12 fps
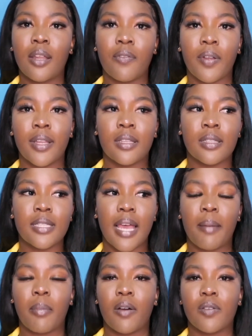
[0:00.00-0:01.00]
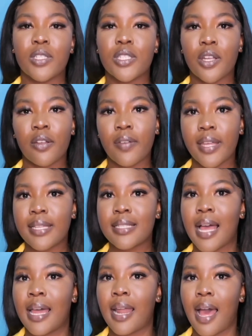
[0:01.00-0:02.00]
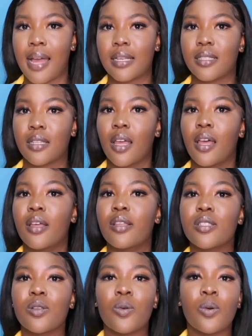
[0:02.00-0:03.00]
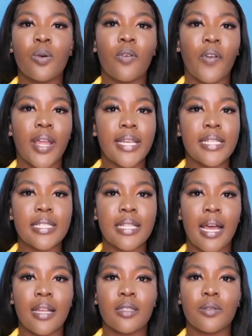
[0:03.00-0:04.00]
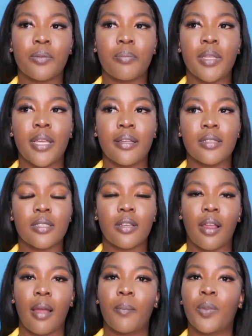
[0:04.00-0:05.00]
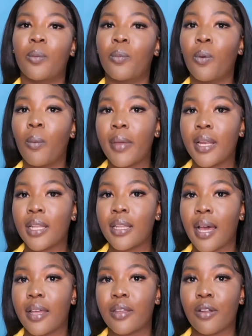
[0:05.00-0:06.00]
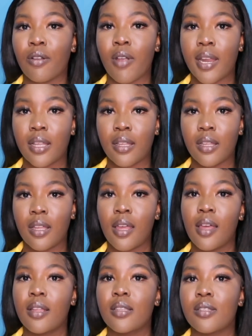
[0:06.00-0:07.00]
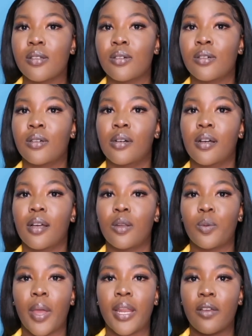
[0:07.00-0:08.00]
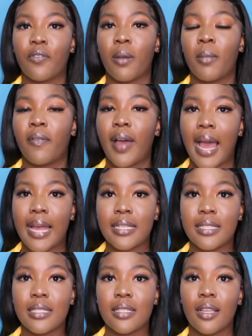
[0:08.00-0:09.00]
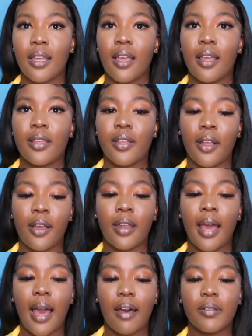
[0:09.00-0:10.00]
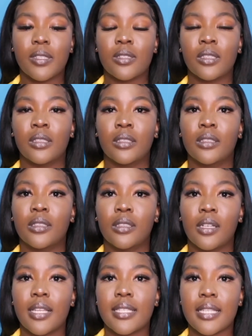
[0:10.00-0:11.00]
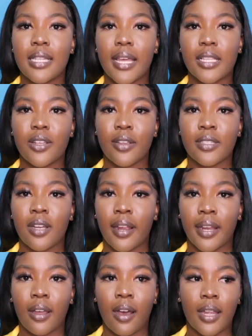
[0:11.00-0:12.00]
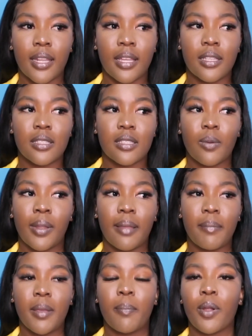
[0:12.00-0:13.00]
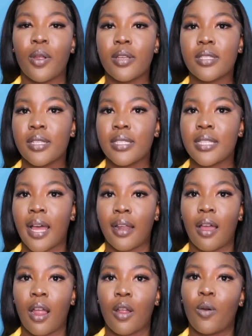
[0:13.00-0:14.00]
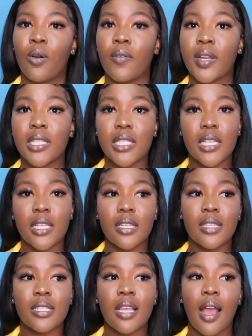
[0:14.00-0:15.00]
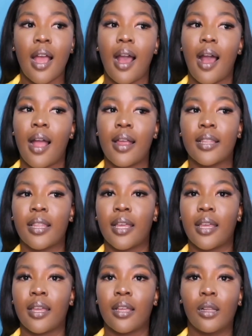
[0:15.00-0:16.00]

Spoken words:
different type of surveys and ads. So for instance would be Instagram. The moment that you're ready to do any form of ads, you're gonna have to select your target audience. Will it be persons that are overseas? Are they